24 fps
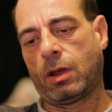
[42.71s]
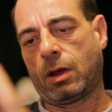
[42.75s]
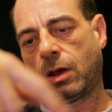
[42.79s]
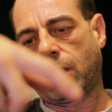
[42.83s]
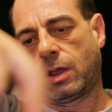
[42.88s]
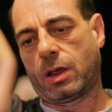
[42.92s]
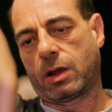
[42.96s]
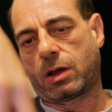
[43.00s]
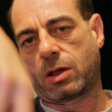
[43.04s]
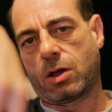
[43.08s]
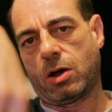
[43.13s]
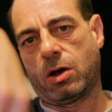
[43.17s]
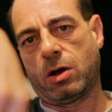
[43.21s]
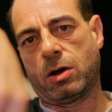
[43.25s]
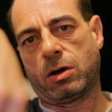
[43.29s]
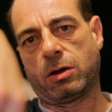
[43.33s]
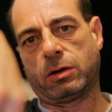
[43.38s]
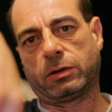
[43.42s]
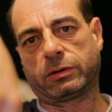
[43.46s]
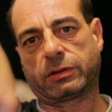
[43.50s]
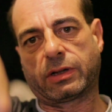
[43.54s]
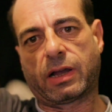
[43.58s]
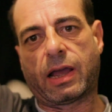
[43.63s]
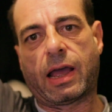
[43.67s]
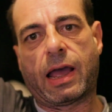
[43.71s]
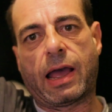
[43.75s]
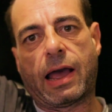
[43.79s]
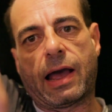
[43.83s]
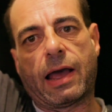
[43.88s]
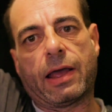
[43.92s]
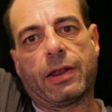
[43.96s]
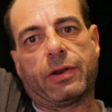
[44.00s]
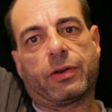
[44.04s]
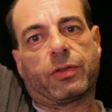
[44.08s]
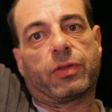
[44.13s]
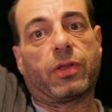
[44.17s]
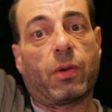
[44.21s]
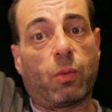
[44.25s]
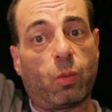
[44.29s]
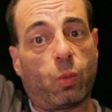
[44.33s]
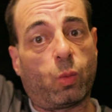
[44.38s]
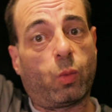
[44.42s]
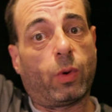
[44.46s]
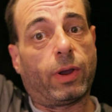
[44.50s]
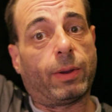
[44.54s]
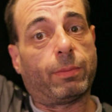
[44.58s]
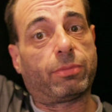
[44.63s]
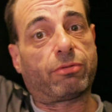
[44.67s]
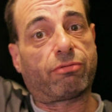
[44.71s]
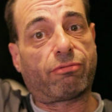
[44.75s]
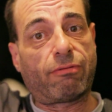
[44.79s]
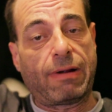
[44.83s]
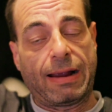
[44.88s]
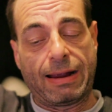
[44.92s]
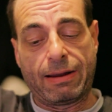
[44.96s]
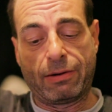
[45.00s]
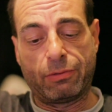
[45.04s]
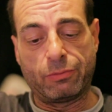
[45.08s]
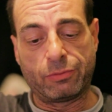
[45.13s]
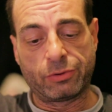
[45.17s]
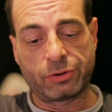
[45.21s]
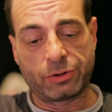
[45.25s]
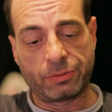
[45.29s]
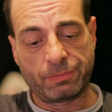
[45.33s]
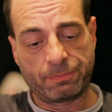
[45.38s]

It curled and then whipped round,